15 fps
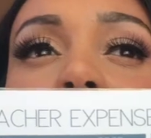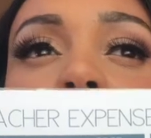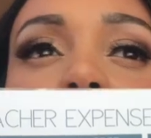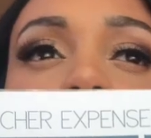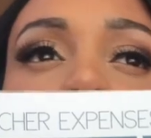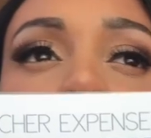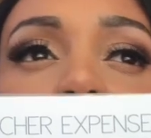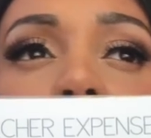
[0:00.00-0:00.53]

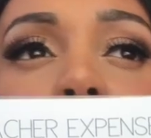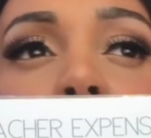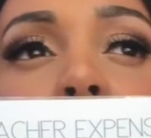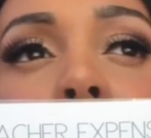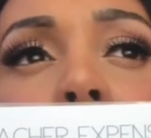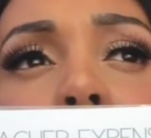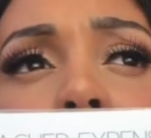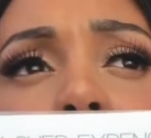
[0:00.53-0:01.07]
there
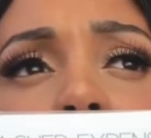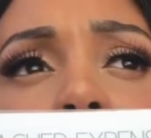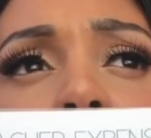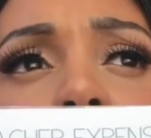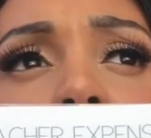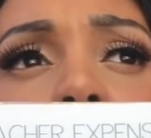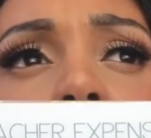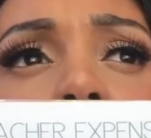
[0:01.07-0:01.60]
are
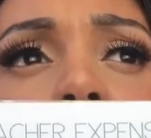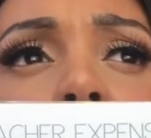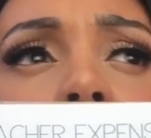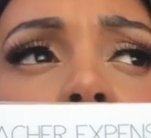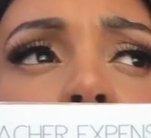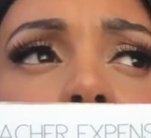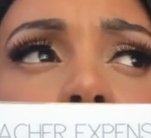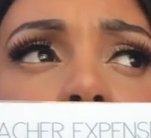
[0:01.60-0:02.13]

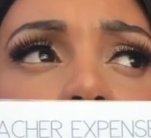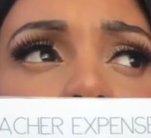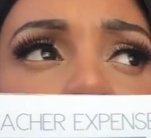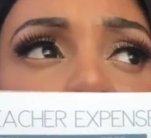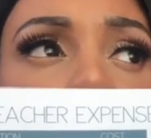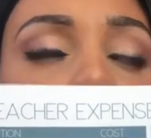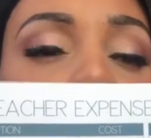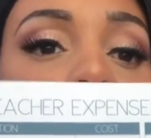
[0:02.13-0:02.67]

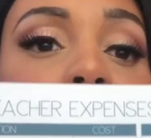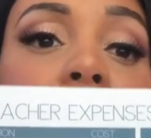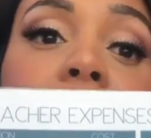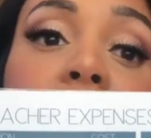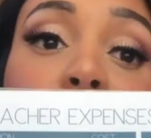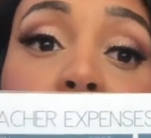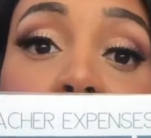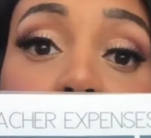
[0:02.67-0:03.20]

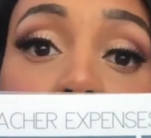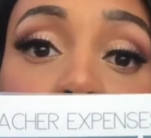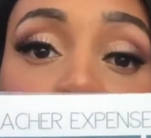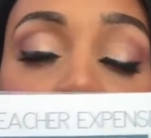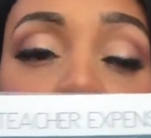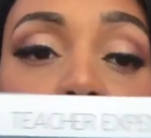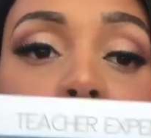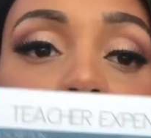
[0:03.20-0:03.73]
tax
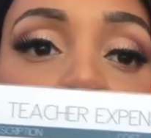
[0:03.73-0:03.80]
write-offs